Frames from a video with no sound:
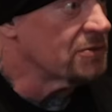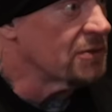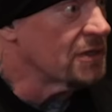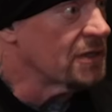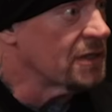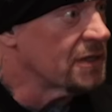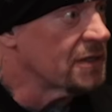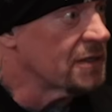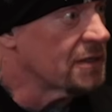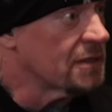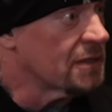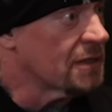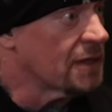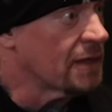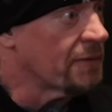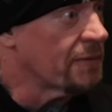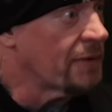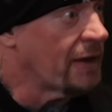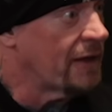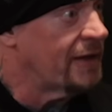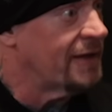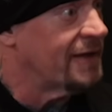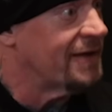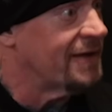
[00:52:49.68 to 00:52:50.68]
really?
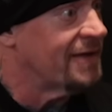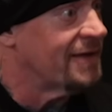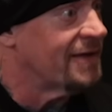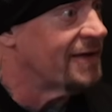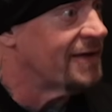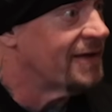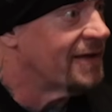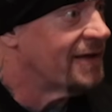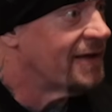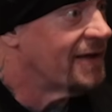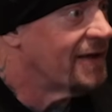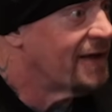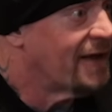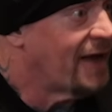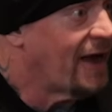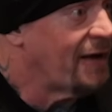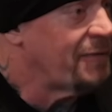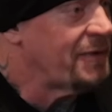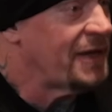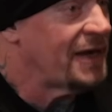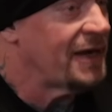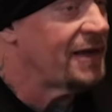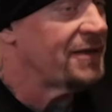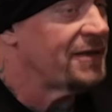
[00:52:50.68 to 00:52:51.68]
I, yeah. I
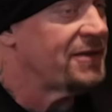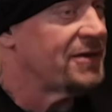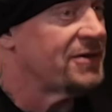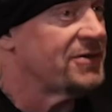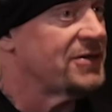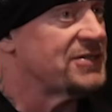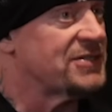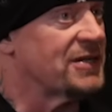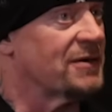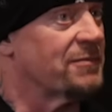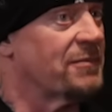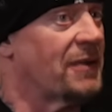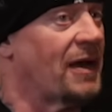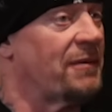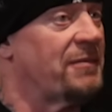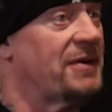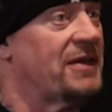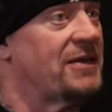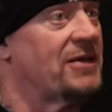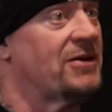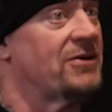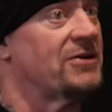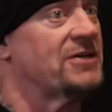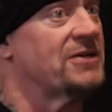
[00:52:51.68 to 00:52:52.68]
mean, there is something, I
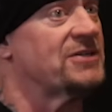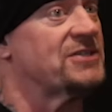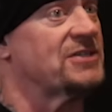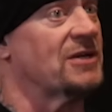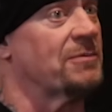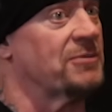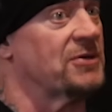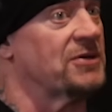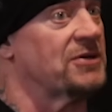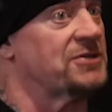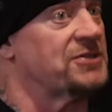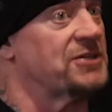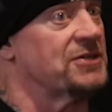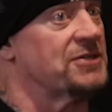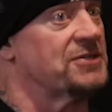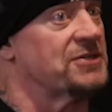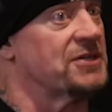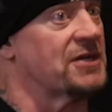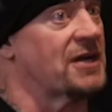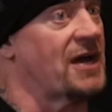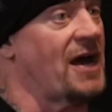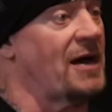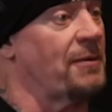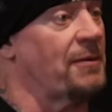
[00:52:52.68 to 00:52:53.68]
mean, there is something to,
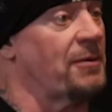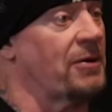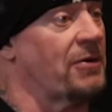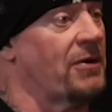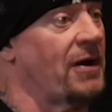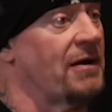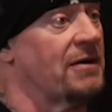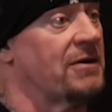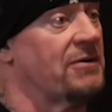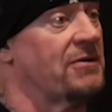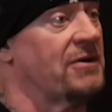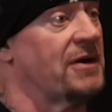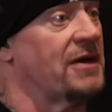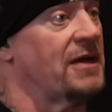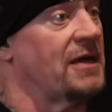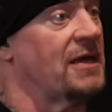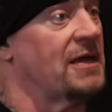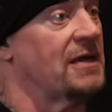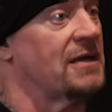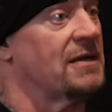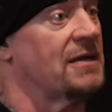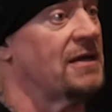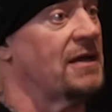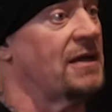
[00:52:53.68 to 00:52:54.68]
to
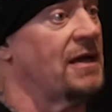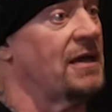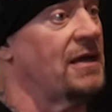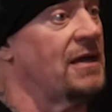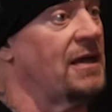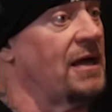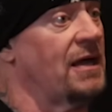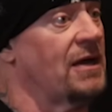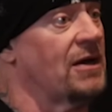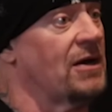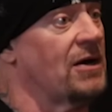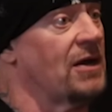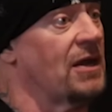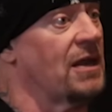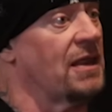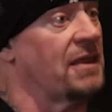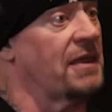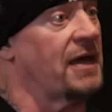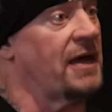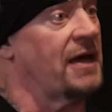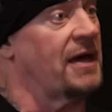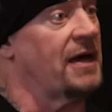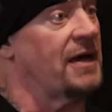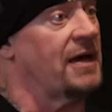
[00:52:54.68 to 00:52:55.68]
camaraderie and, and, and all of
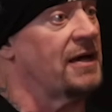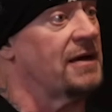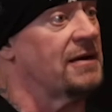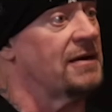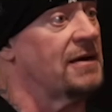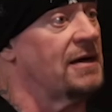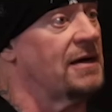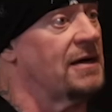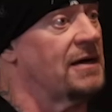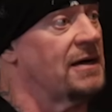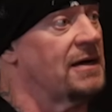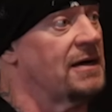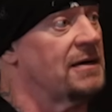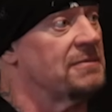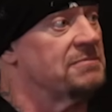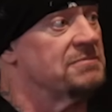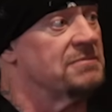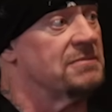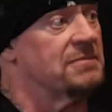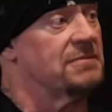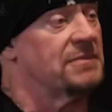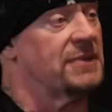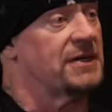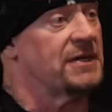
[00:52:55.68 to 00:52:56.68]
that.
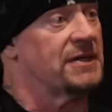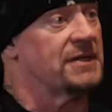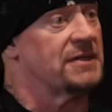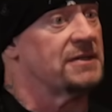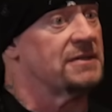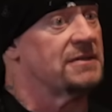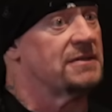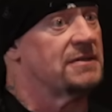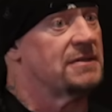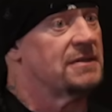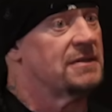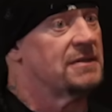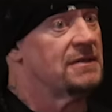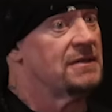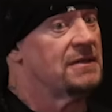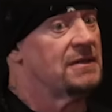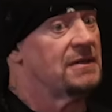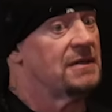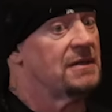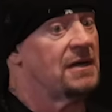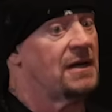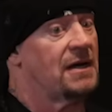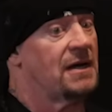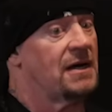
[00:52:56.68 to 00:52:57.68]
Um, but.
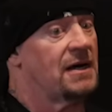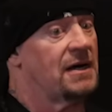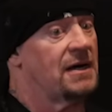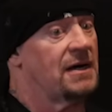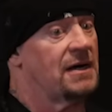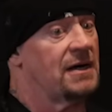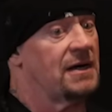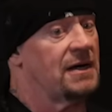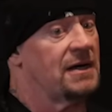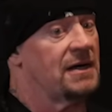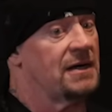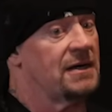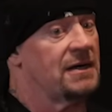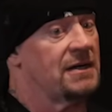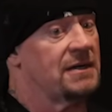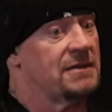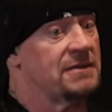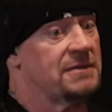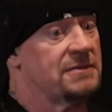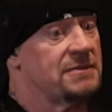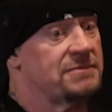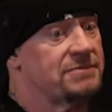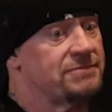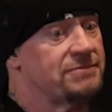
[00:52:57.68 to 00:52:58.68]
Uh,
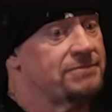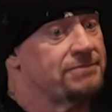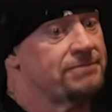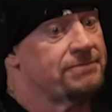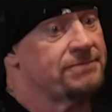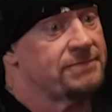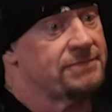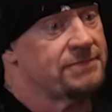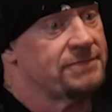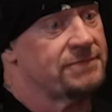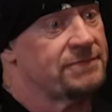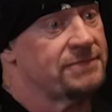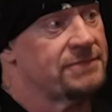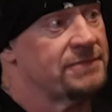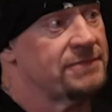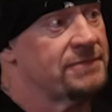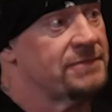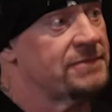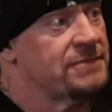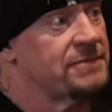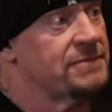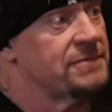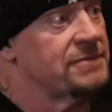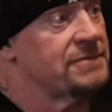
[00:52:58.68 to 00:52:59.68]
yeah, you've got to
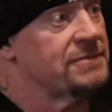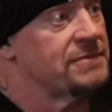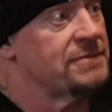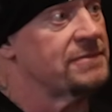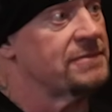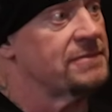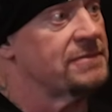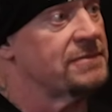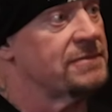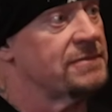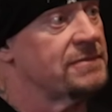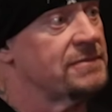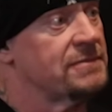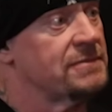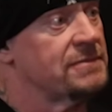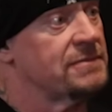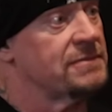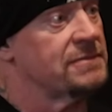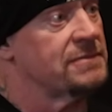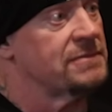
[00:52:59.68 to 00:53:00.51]
have, I think there's got to be a